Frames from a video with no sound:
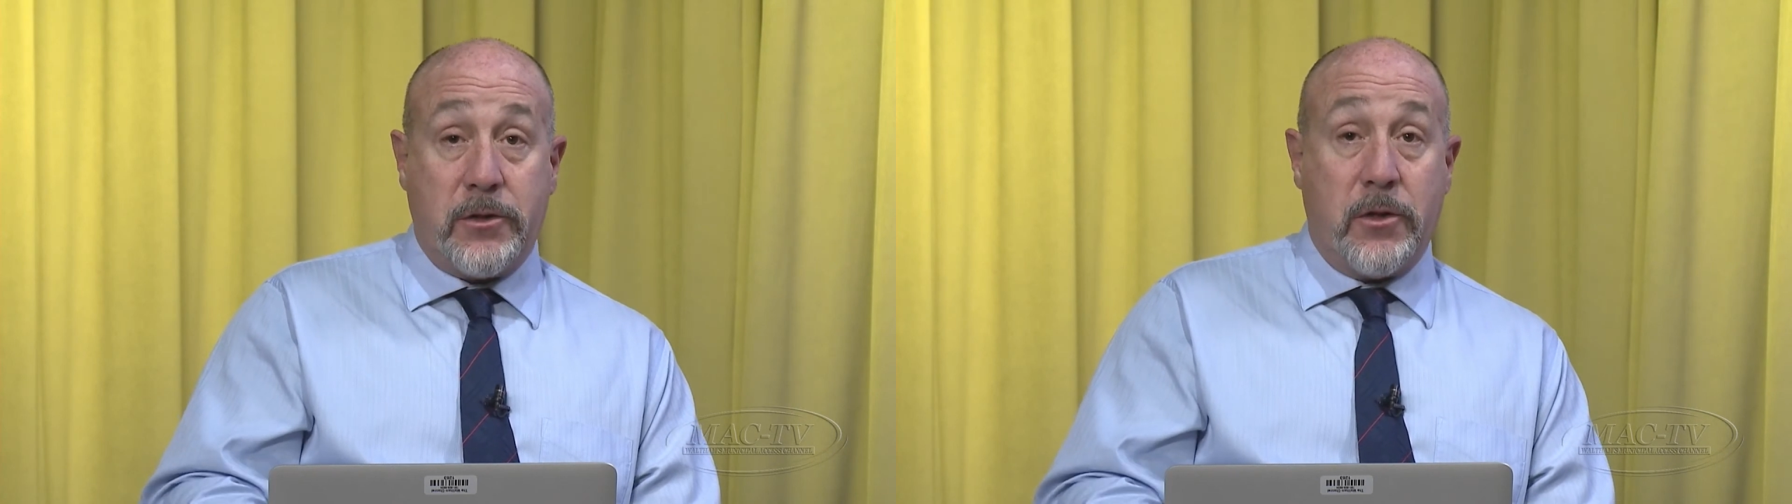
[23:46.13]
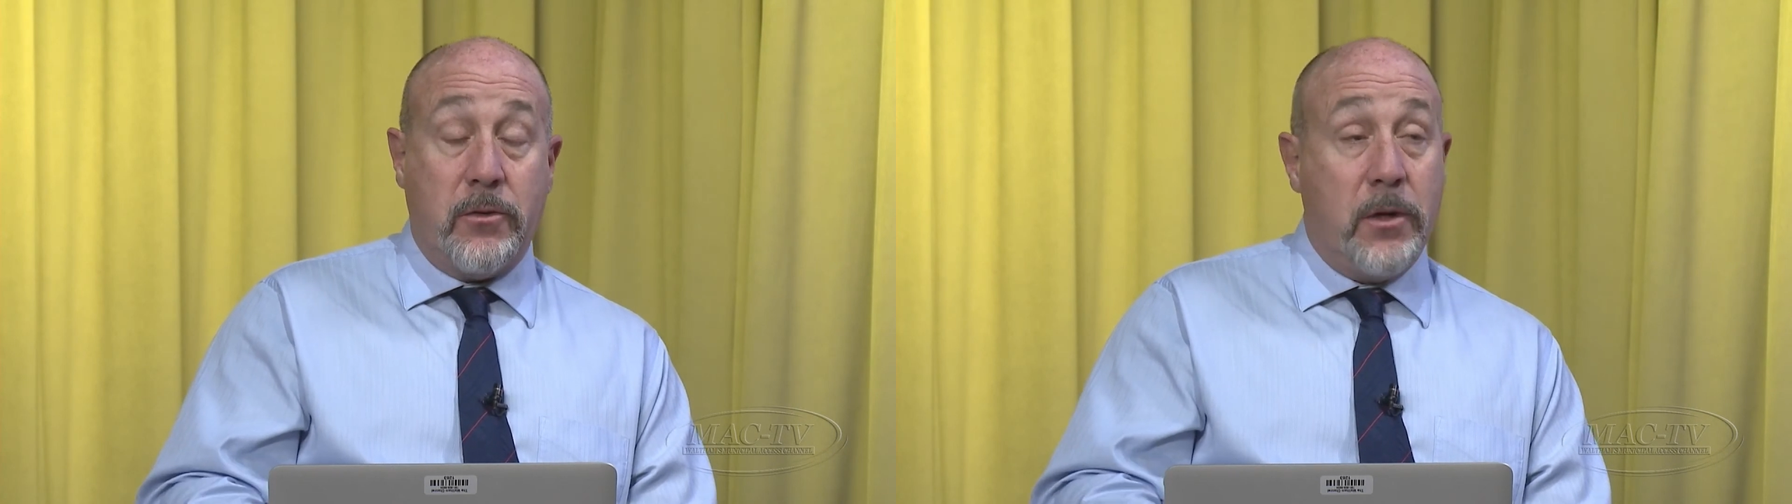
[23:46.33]

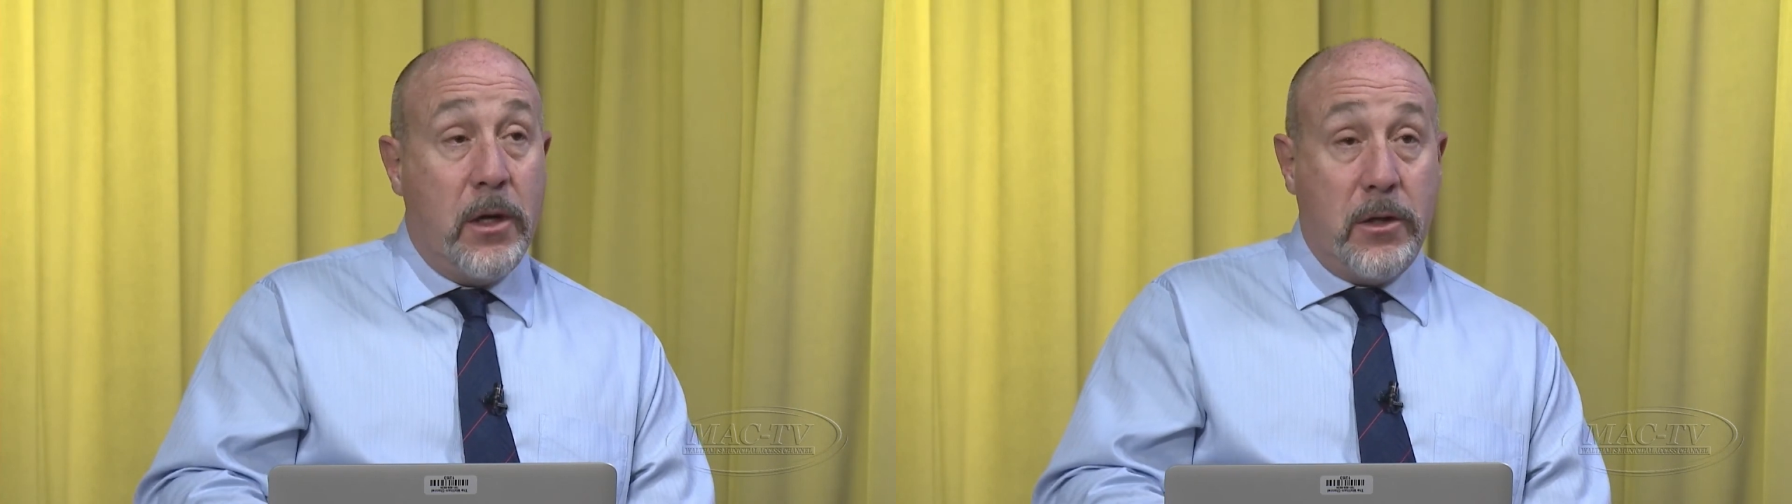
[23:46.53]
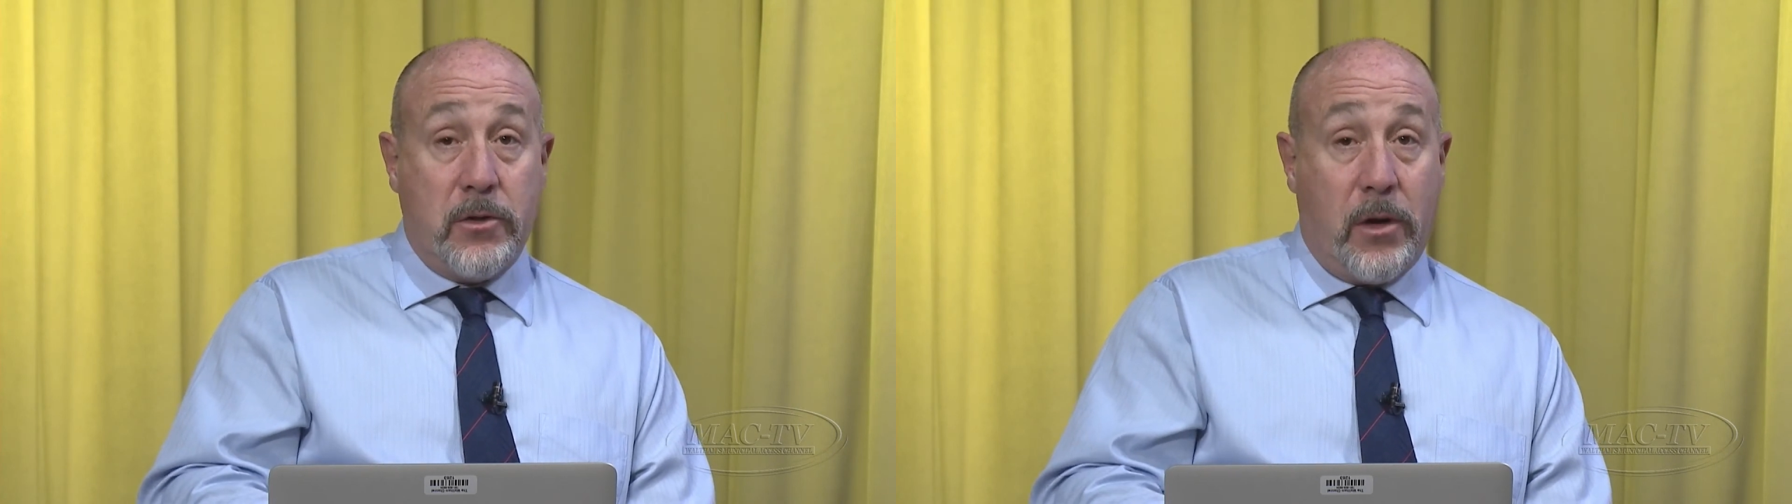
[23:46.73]
So
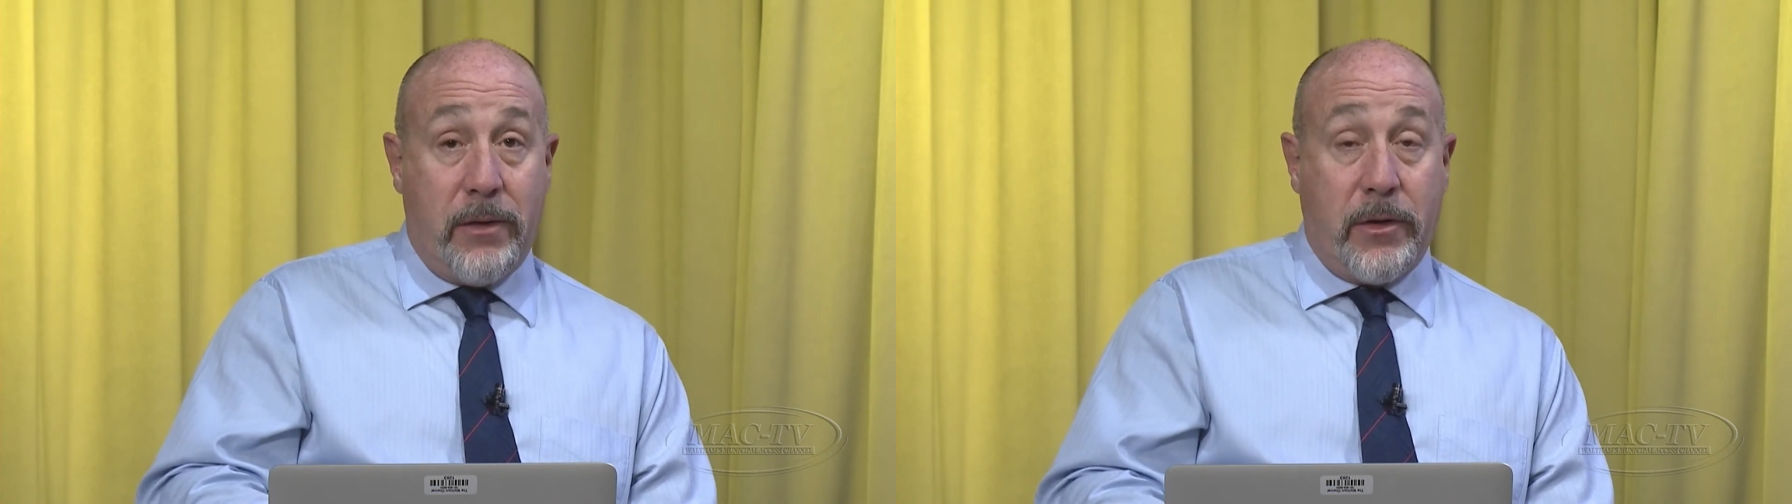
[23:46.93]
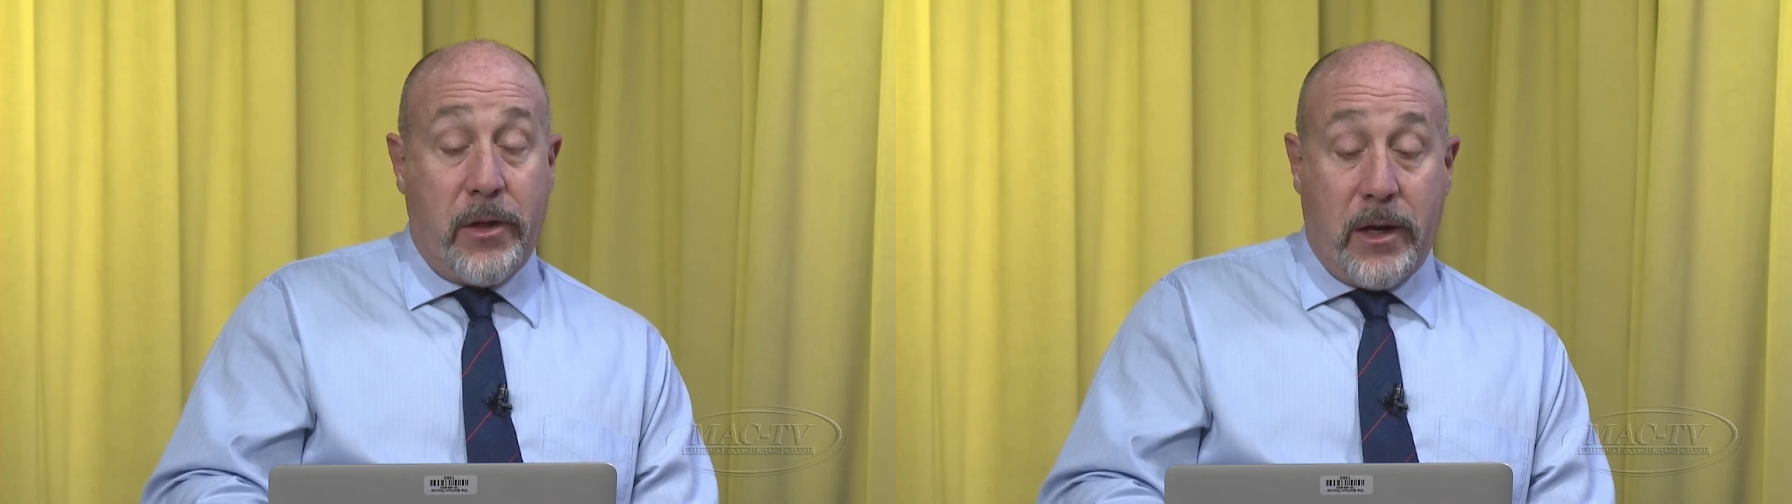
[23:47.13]
don't
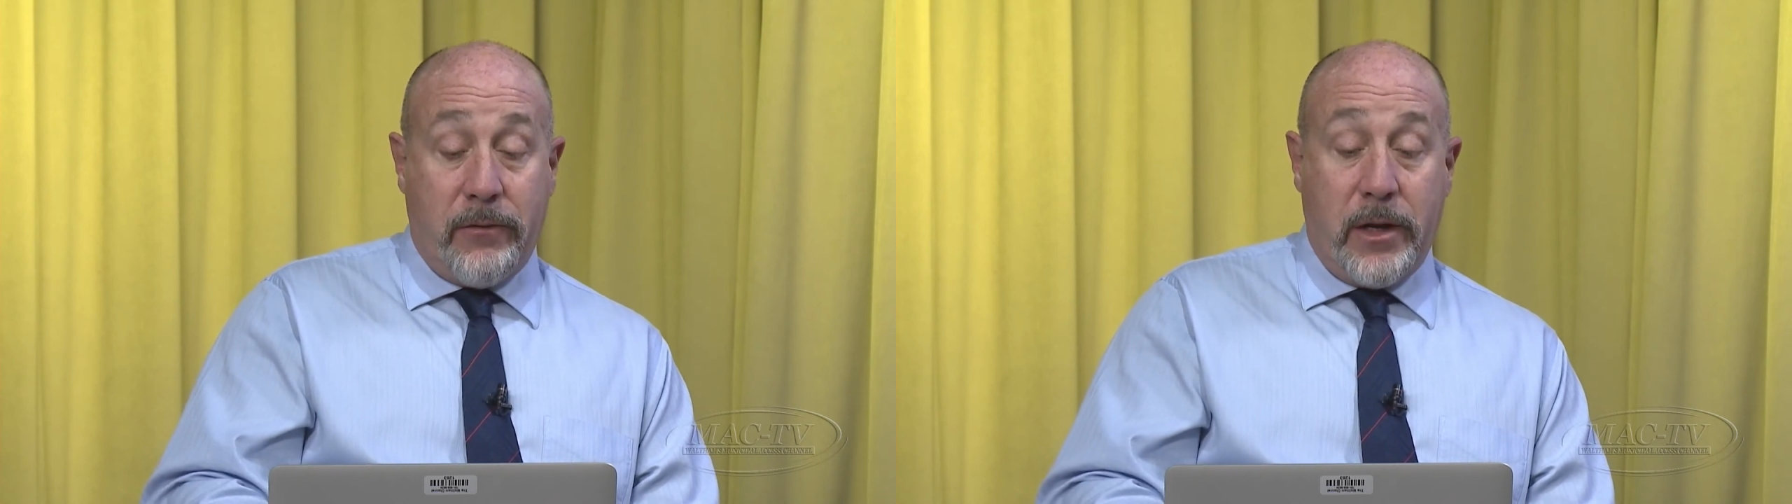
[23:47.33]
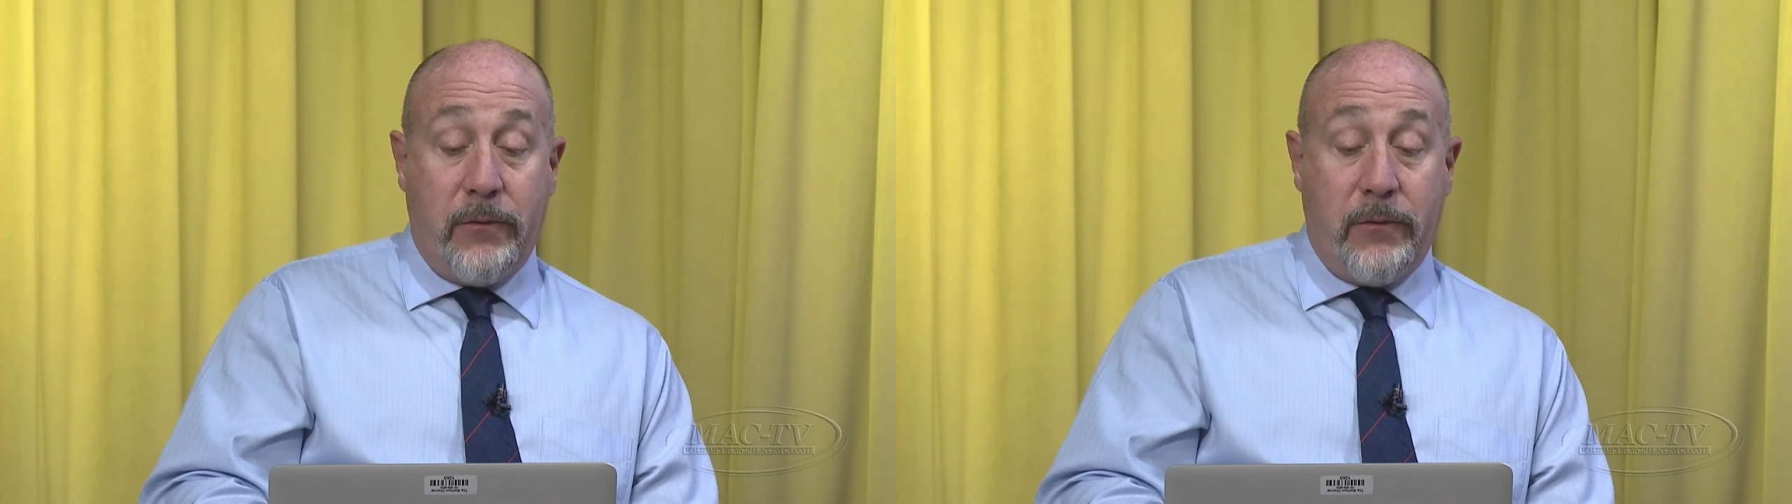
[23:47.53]
ever think of it.